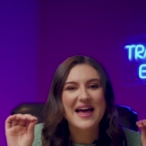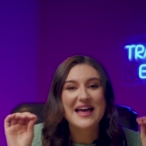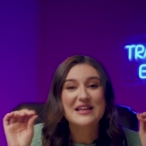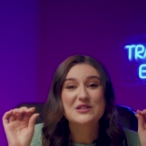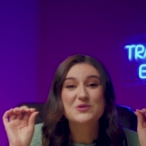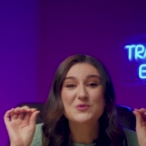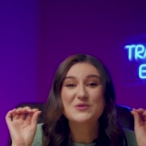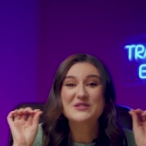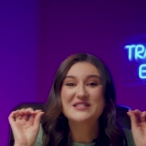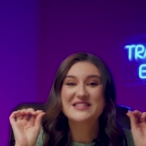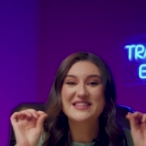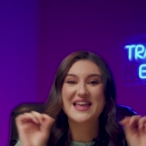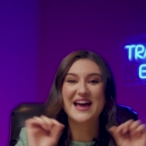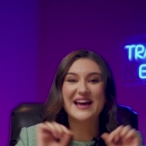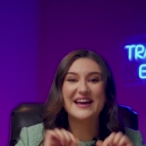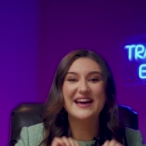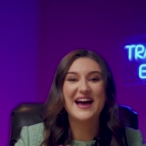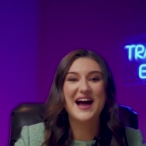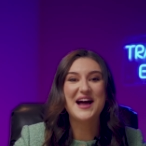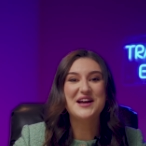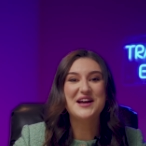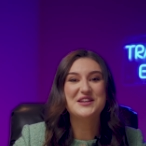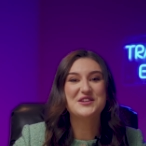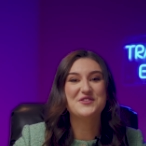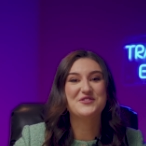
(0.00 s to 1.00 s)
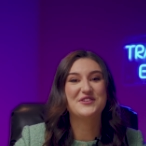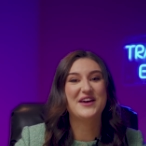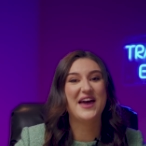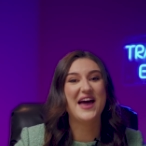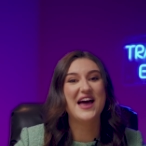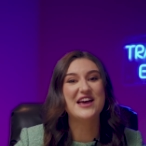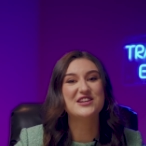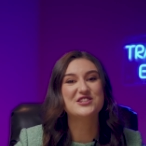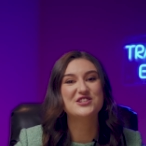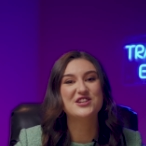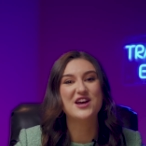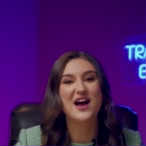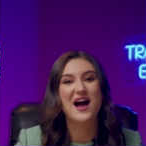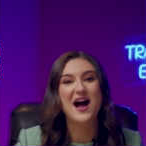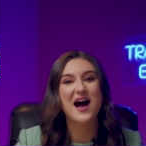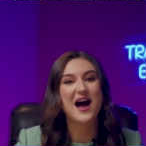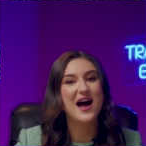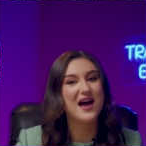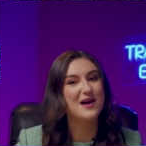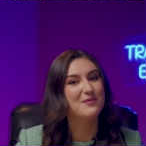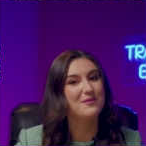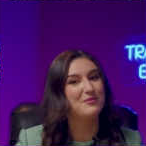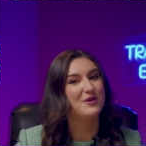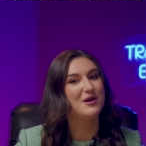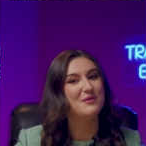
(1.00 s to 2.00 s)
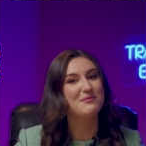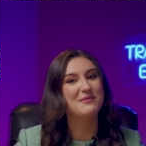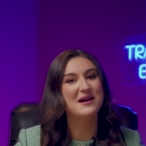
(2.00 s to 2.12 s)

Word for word: And with that kind of cash, I bought